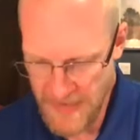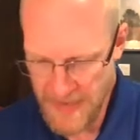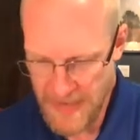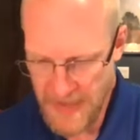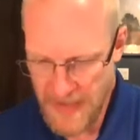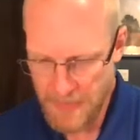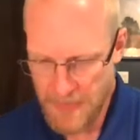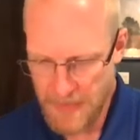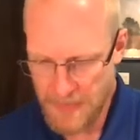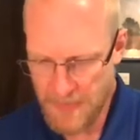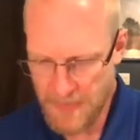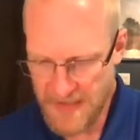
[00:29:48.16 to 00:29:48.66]

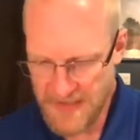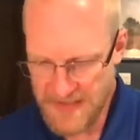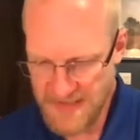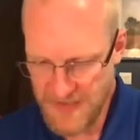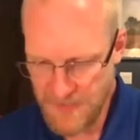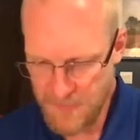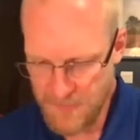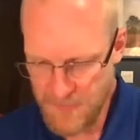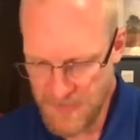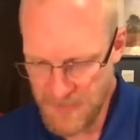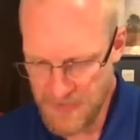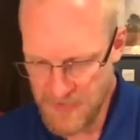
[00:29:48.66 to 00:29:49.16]
but must
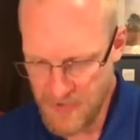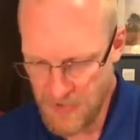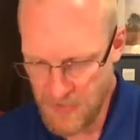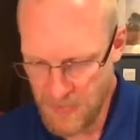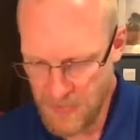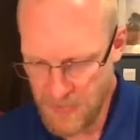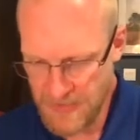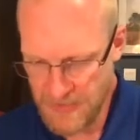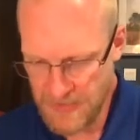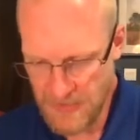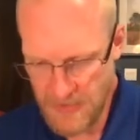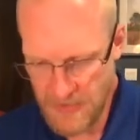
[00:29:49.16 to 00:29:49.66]
have been
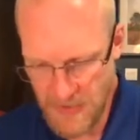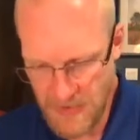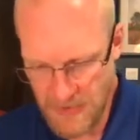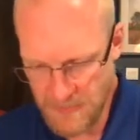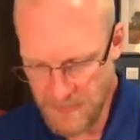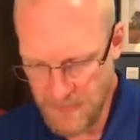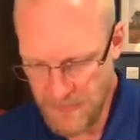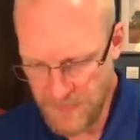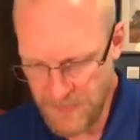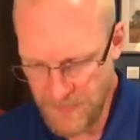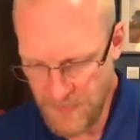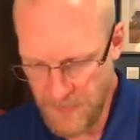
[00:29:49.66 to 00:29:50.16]
current
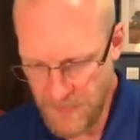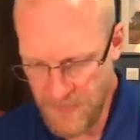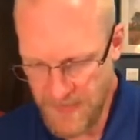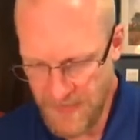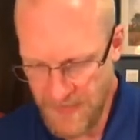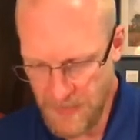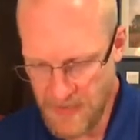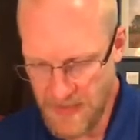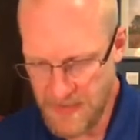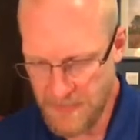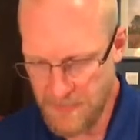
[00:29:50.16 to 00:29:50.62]
long before they were